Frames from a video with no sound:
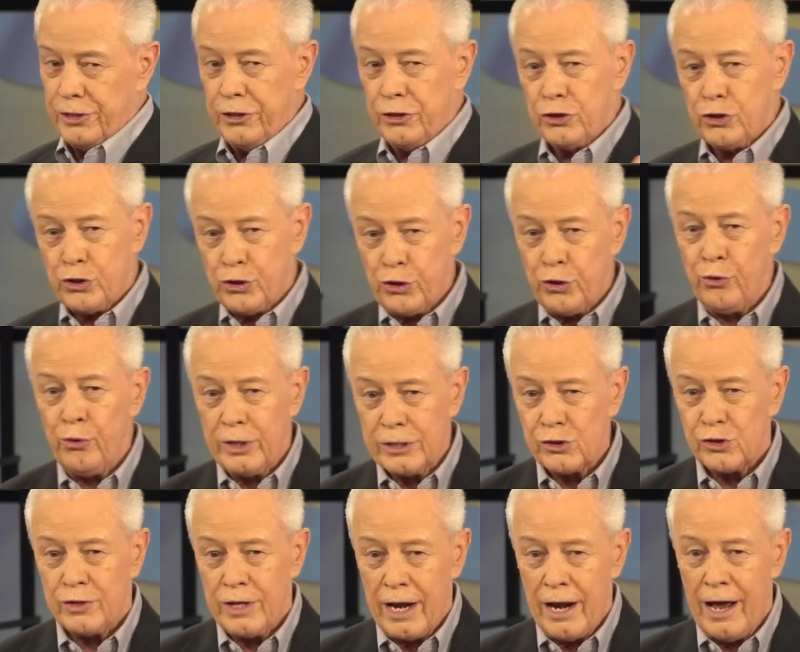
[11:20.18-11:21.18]
the
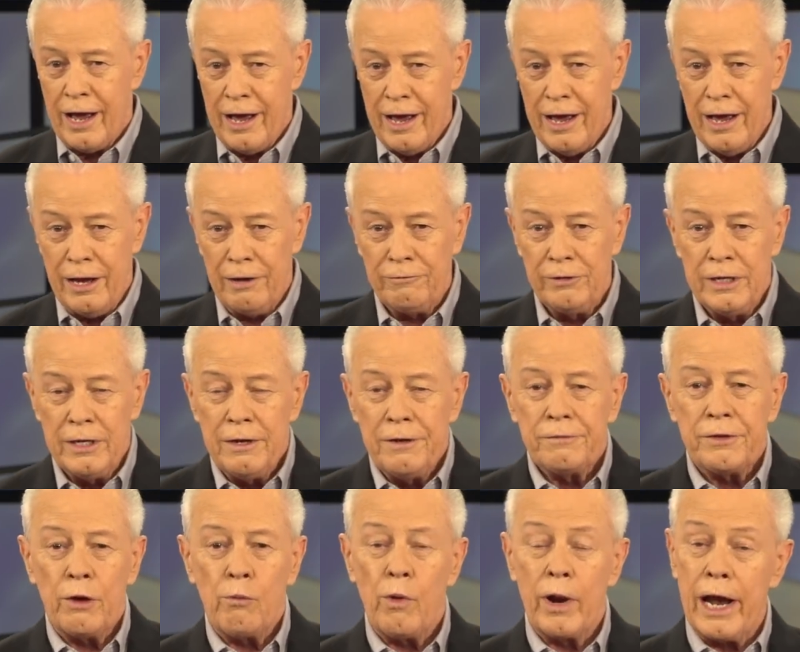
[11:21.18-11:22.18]
assurance that I have
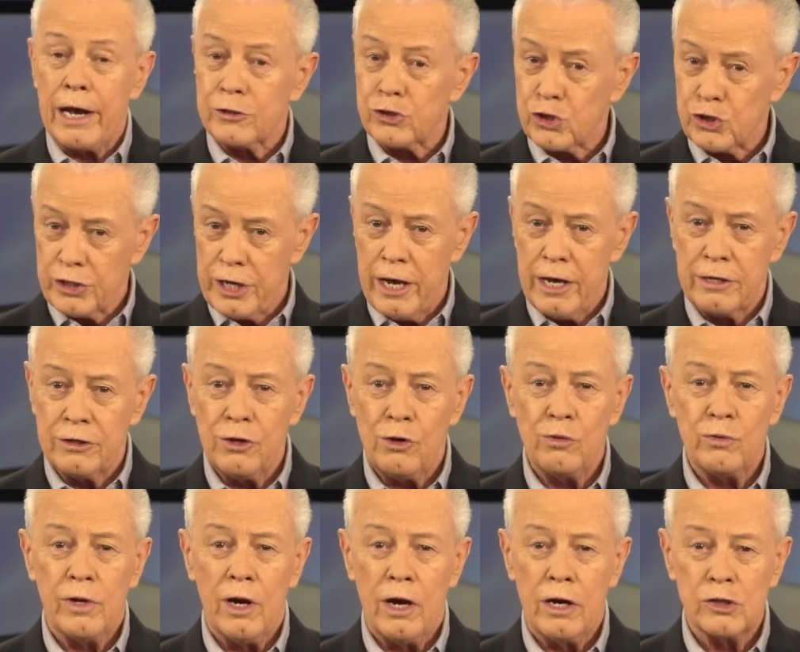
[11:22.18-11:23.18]
that when I stand
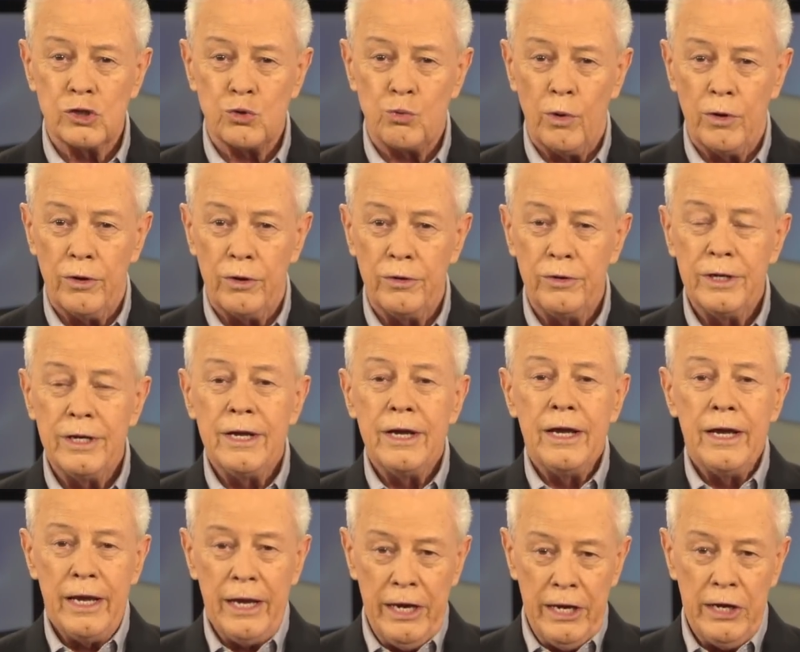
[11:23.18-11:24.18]
on God's Word,
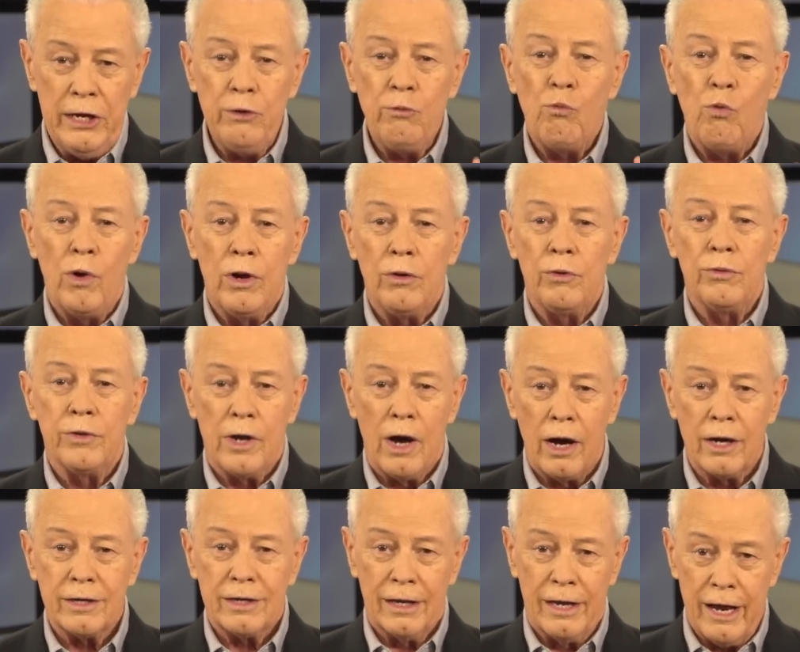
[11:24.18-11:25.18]
He will
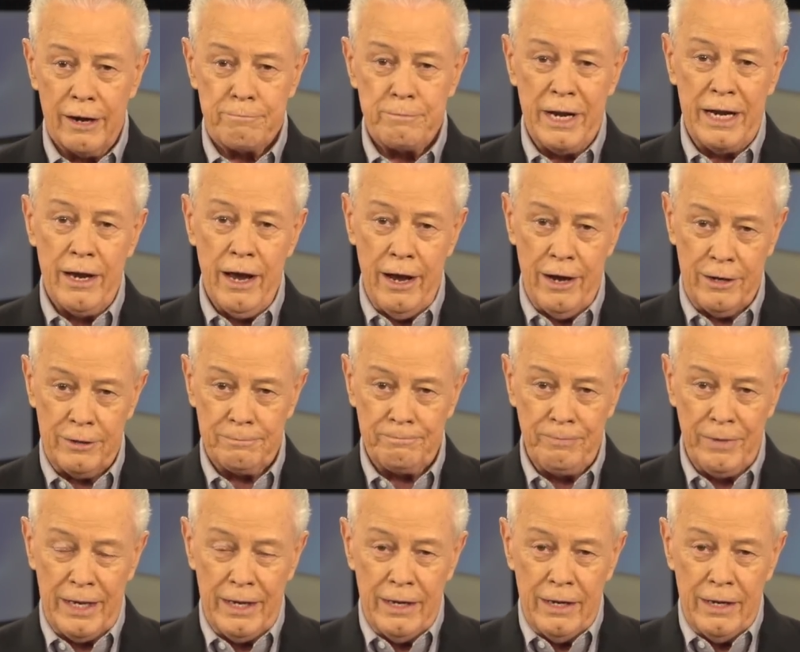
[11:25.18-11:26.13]
not let me down.